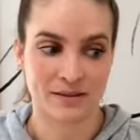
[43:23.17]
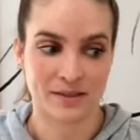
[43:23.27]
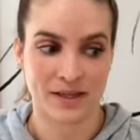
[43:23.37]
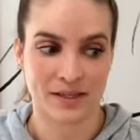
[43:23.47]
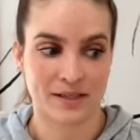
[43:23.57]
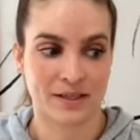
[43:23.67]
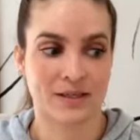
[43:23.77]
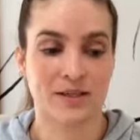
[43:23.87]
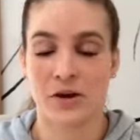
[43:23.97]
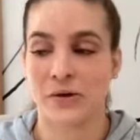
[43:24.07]
They're like,
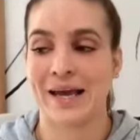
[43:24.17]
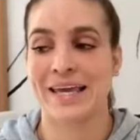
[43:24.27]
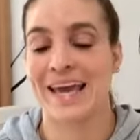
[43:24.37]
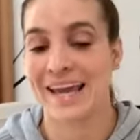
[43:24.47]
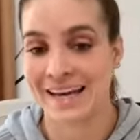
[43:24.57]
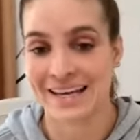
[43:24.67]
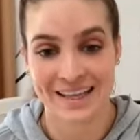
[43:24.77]
no, I can't.